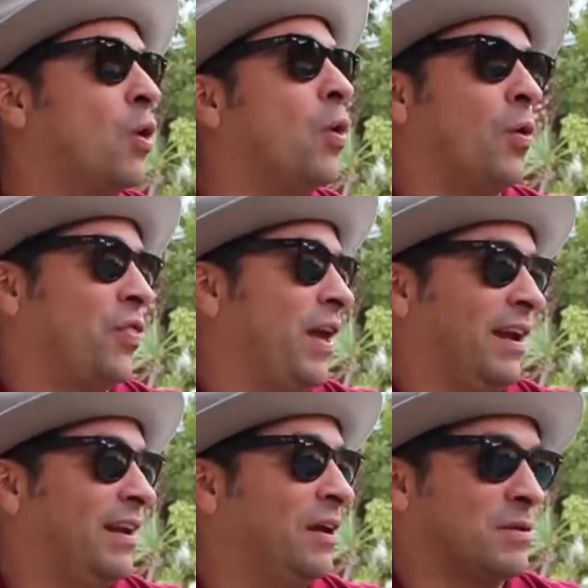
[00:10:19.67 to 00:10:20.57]
It was the
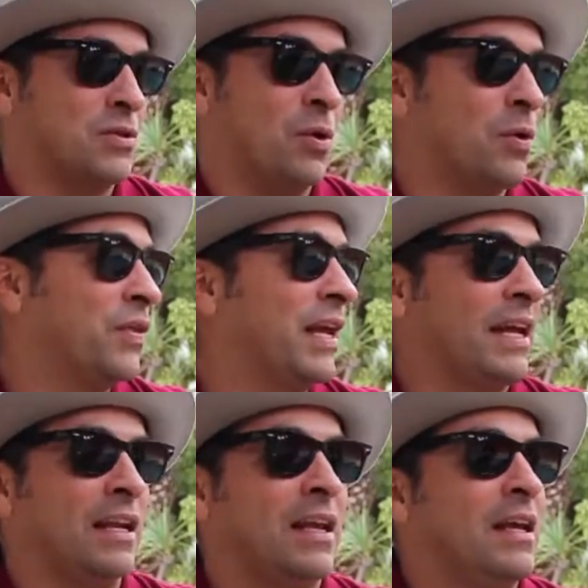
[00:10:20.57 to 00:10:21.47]
whole thing. It was the
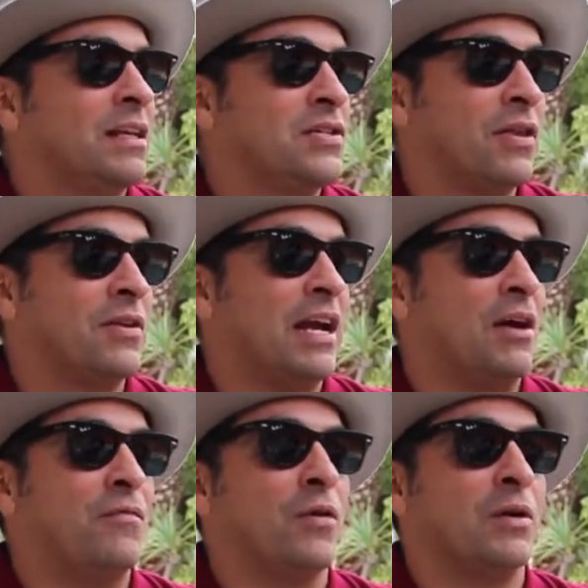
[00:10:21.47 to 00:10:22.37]
whole thing. And
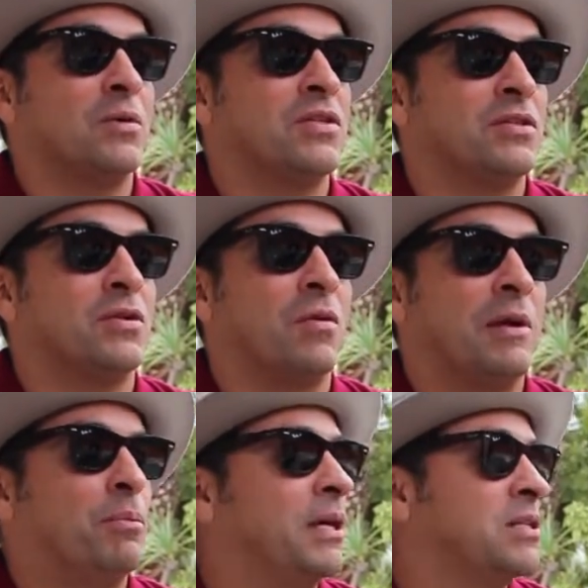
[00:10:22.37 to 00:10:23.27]
Southern California was
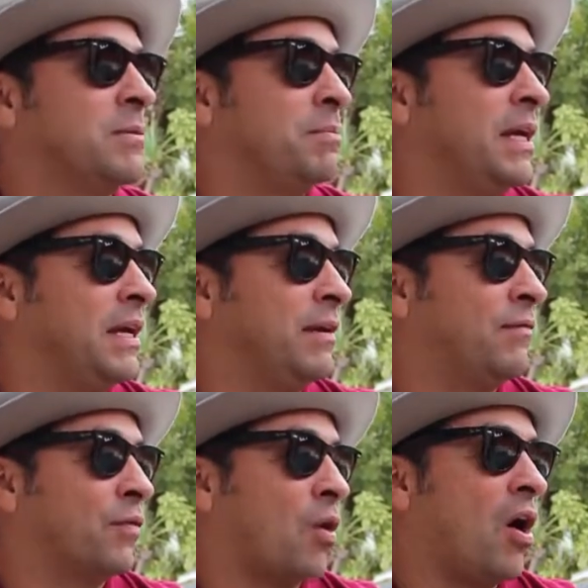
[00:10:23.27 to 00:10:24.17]
such a great place to
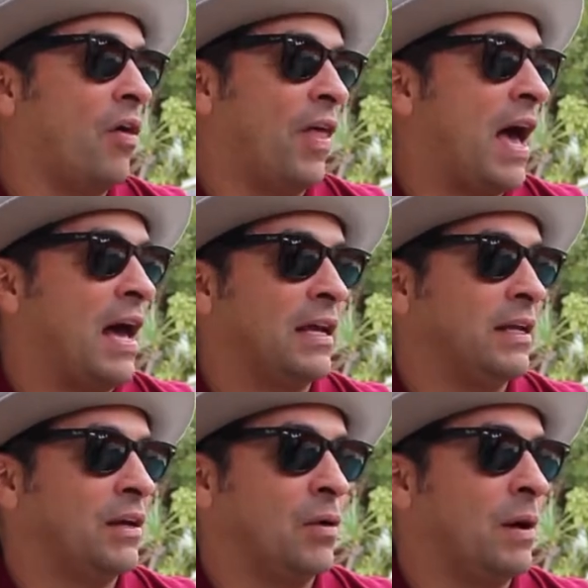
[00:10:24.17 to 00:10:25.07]
be for all
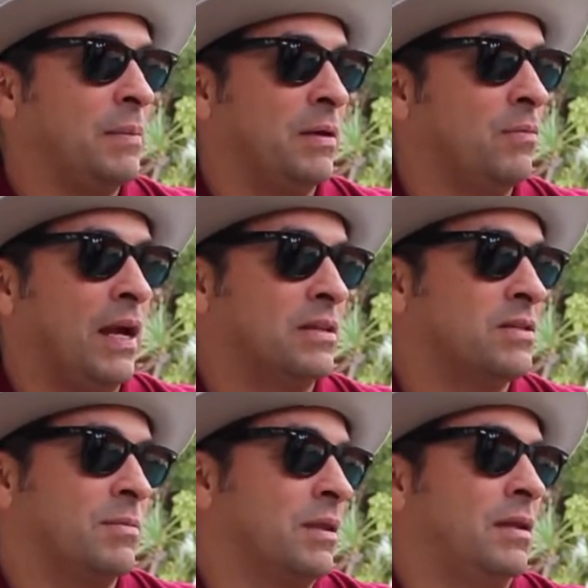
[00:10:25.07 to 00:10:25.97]
that.
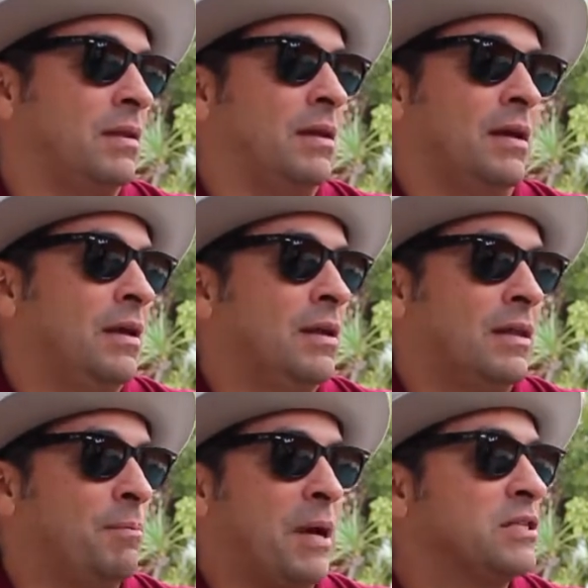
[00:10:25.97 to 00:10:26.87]
We had some of
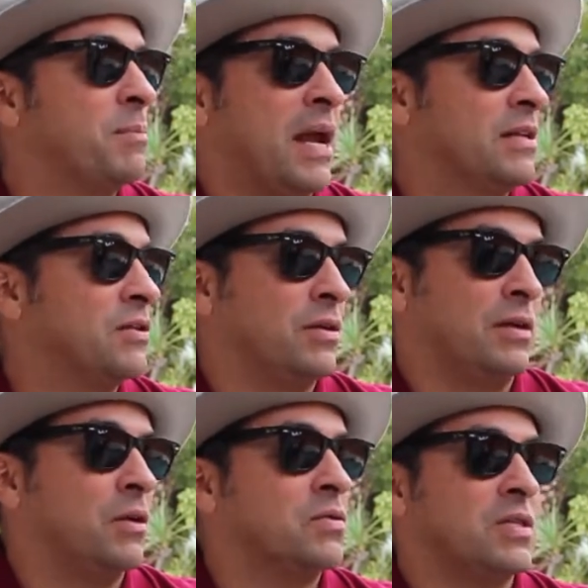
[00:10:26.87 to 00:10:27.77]
the best
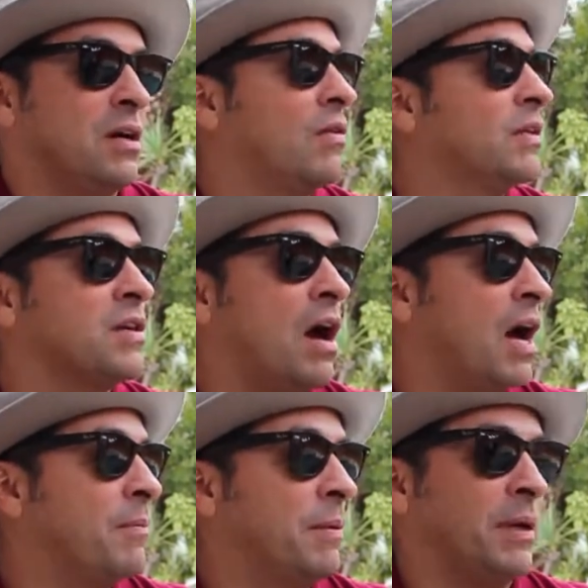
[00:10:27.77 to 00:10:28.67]
bands that you could go see all
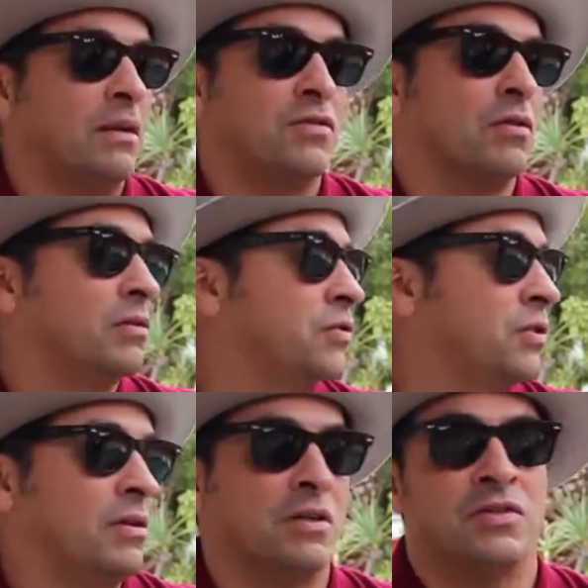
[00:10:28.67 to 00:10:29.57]
the time. I mean,
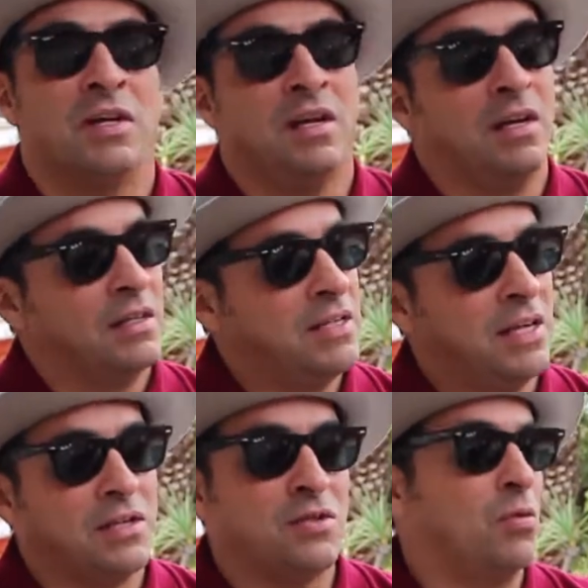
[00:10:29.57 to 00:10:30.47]
Circle Jerks,
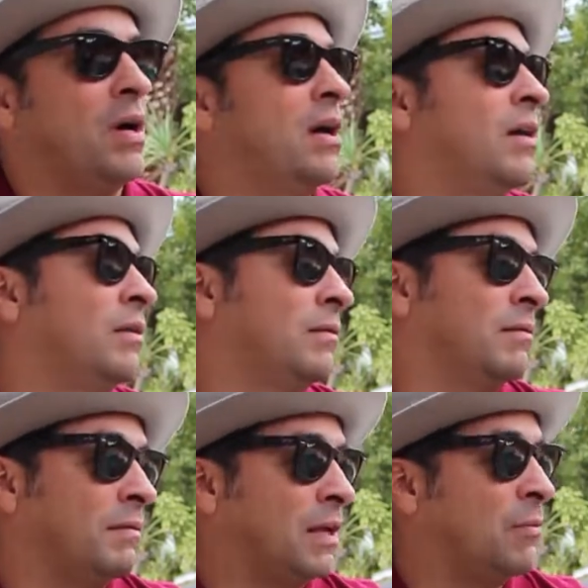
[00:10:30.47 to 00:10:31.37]

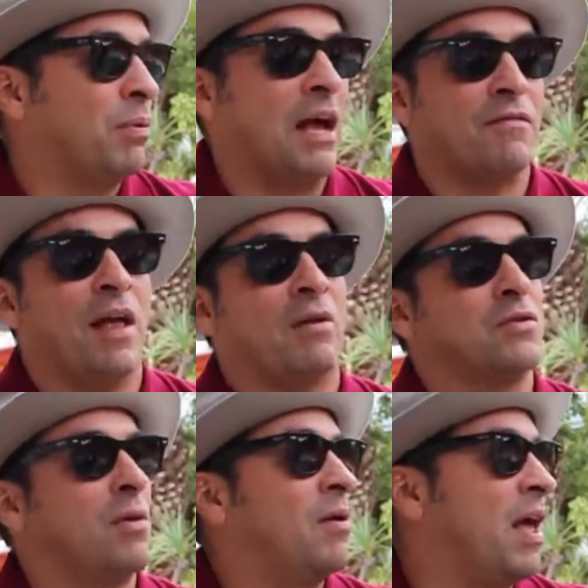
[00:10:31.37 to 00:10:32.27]
TSOL, Black
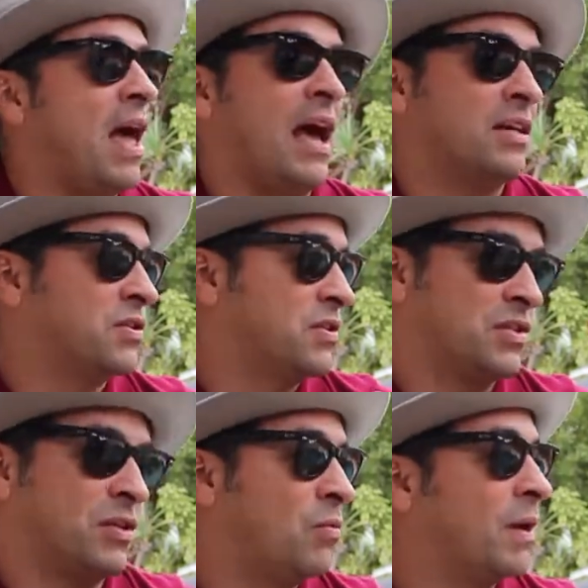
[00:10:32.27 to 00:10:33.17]
Flag was around.
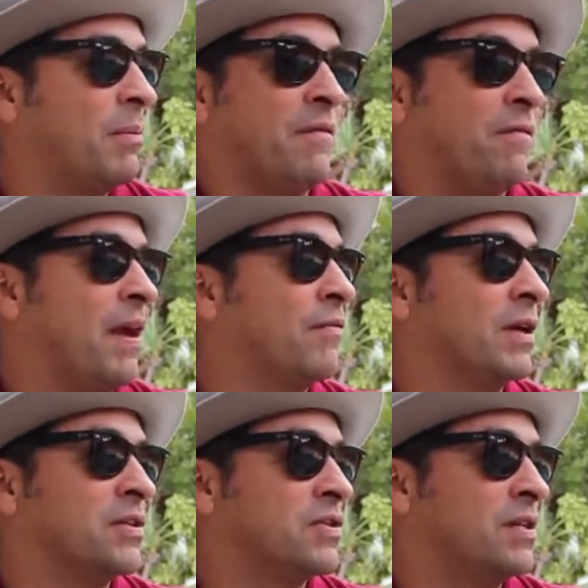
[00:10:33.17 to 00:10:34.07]
X, still one of my
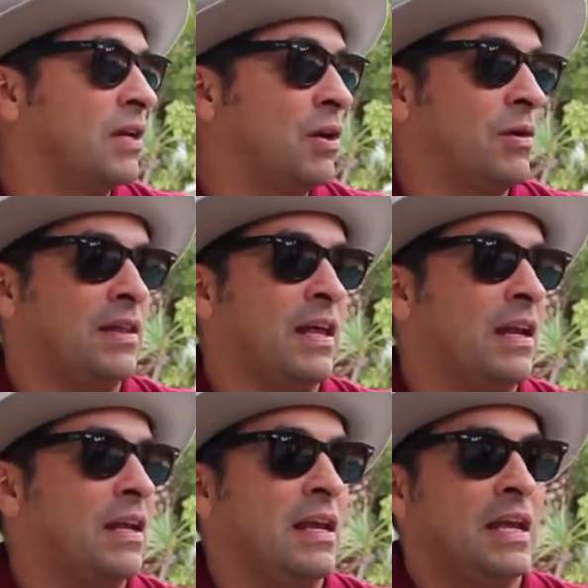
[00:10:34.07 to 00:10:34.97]
favorites,
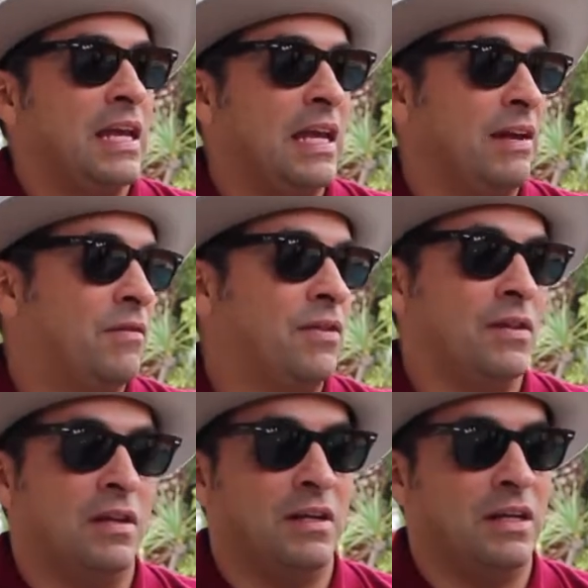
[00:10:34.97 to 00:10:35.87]
and then
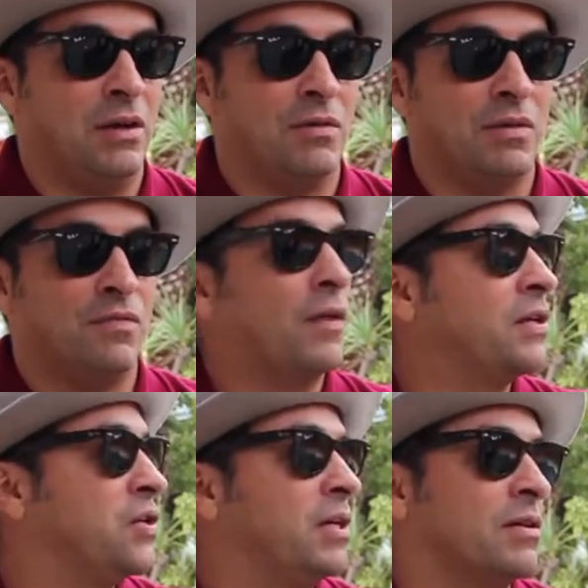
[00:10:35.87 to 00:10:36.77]
even
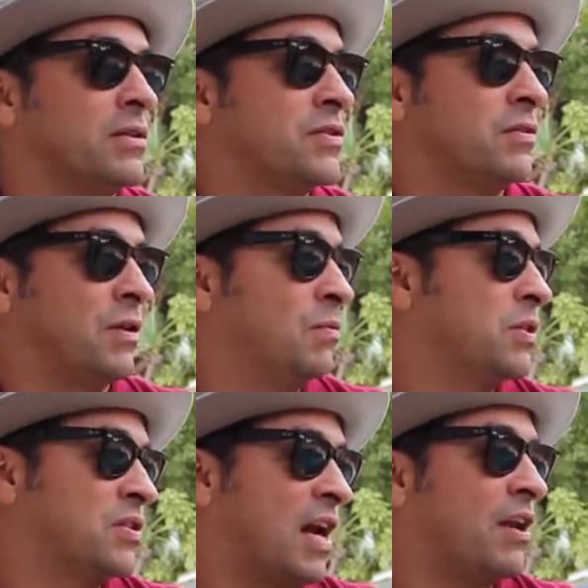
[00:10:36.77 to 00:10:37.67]
the Flesh Eaters,
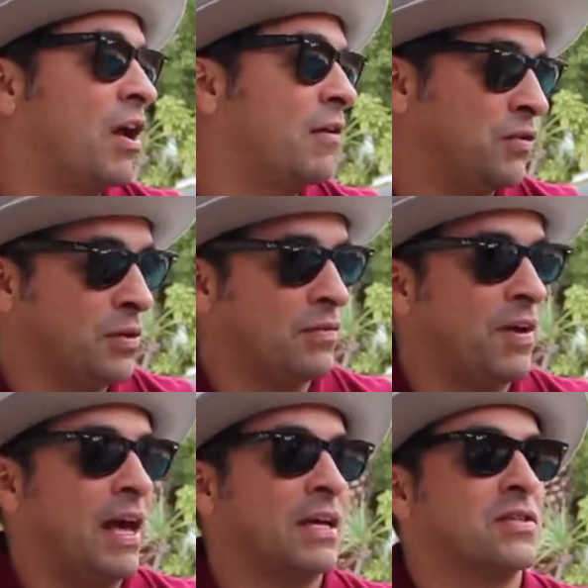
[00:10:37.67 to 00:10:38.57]
which is kind of an
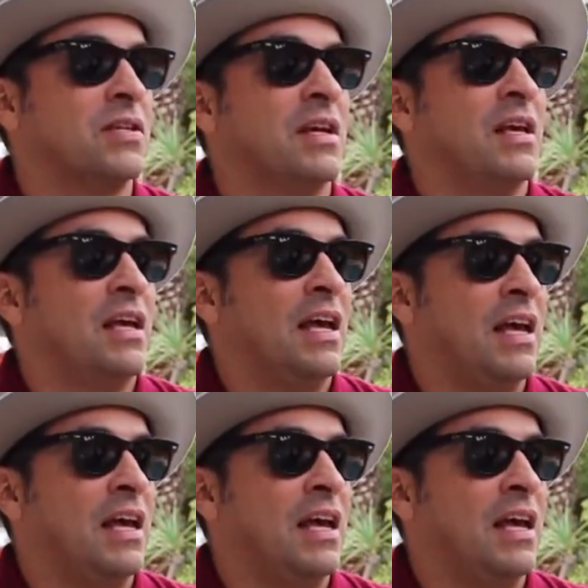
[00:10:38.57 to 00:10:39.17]
offshoot of X.